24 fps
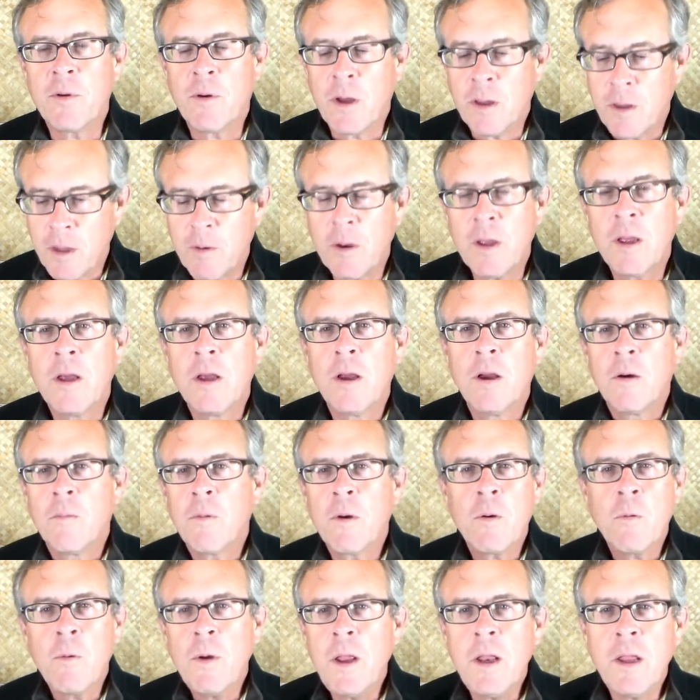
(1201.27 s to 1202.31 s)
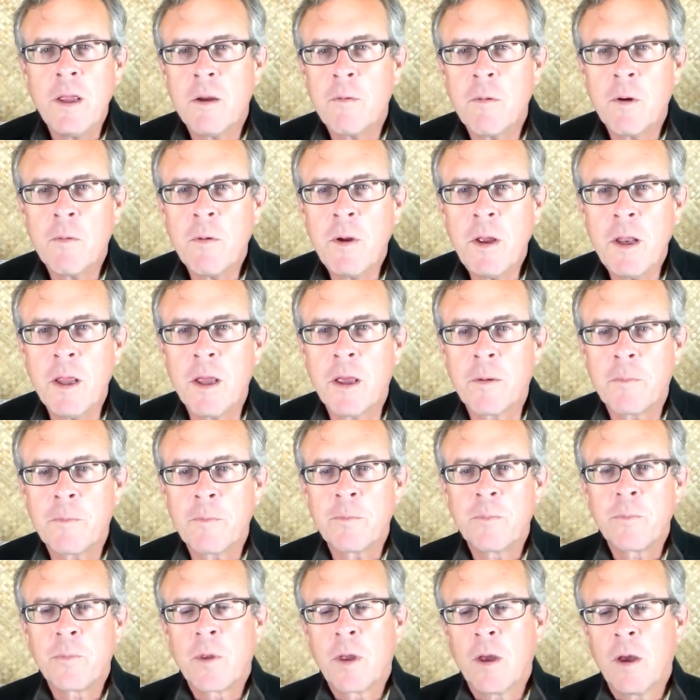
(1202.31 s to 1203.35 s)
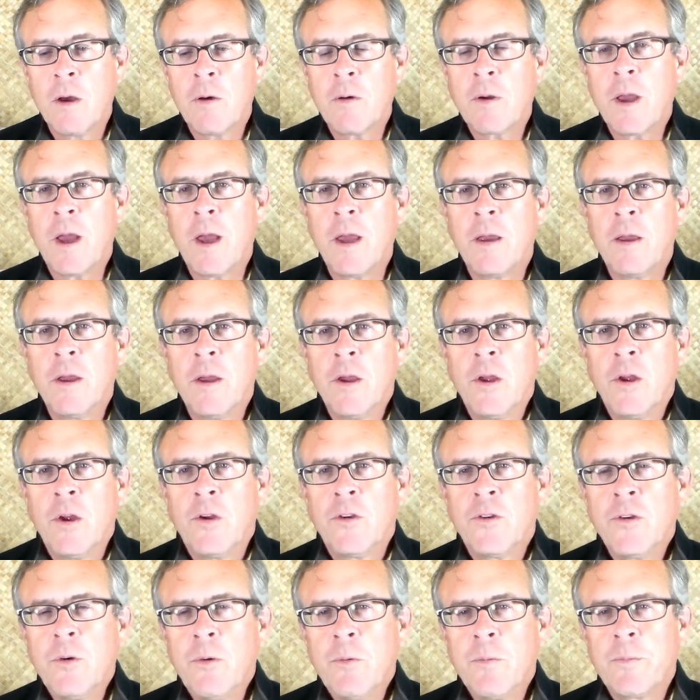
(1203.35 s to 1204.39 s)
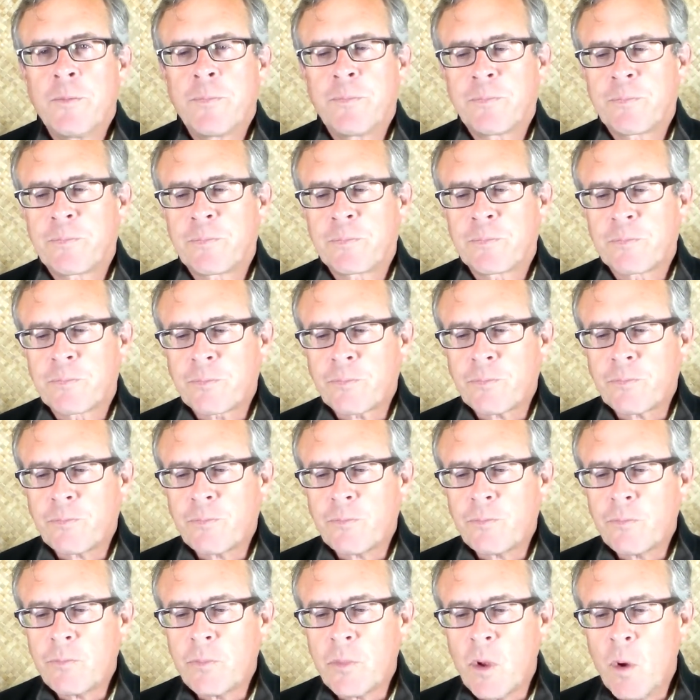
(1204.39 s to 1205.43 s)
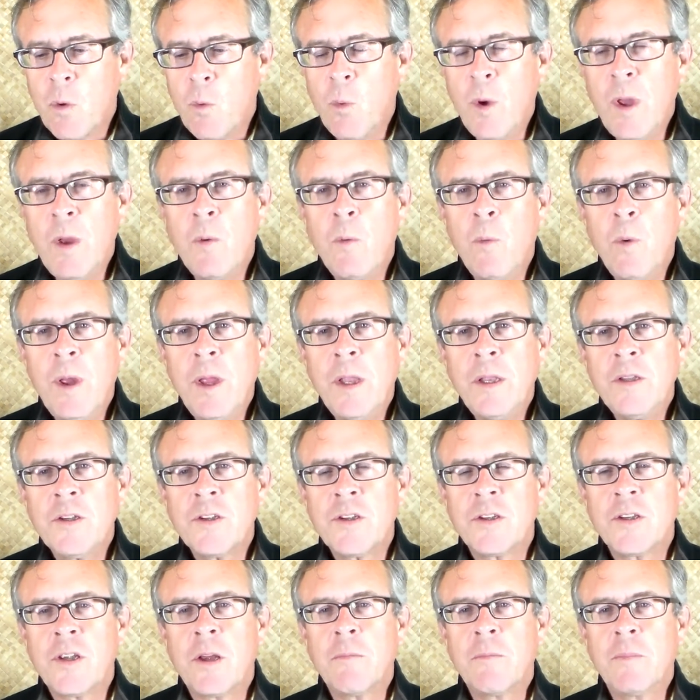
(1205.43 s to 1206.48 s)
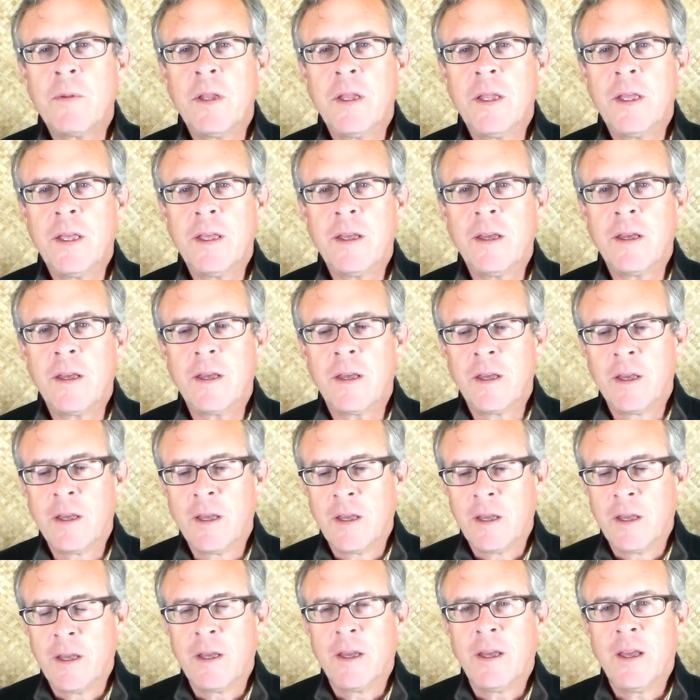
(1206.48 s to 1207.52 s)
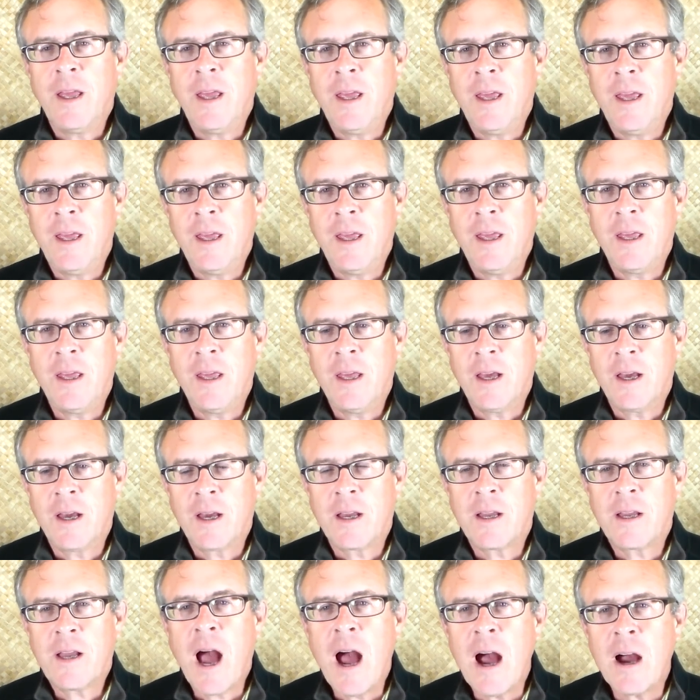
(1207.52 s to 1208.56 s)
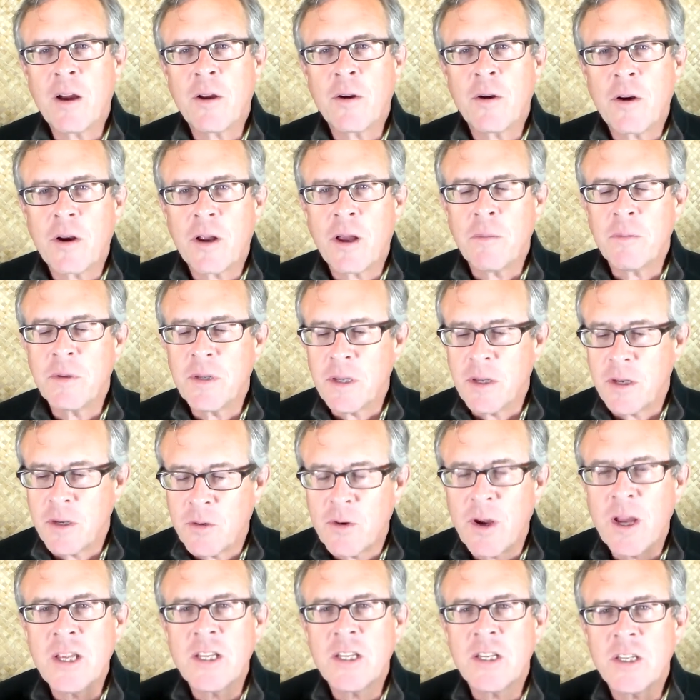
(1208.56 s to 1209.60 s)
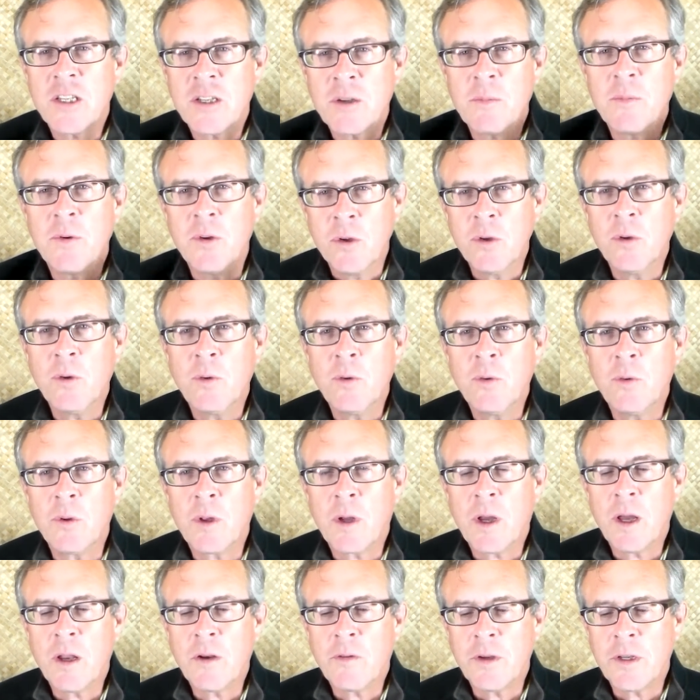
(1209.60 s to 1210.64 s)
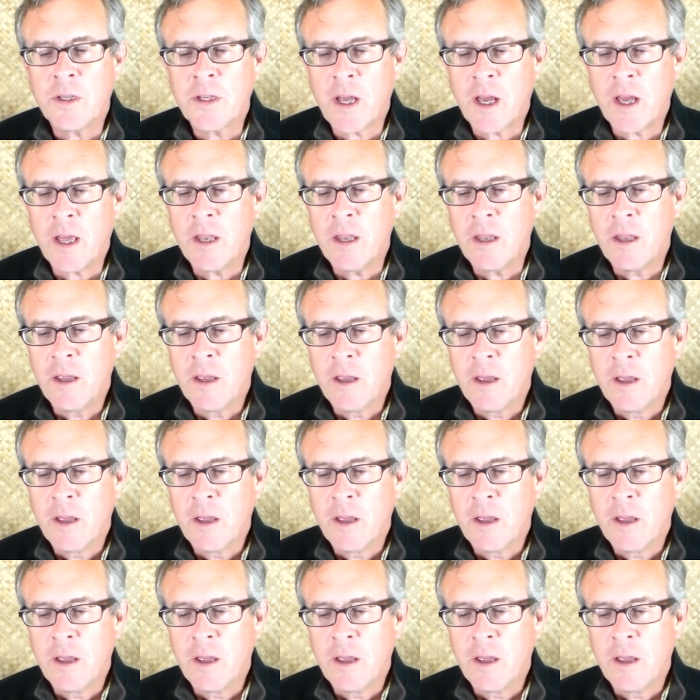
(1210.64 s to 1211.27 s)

or do anything. We, we're winning, we're winning. Okay, so when something, the uh, conqueror comes in and tries to subdue the countryside,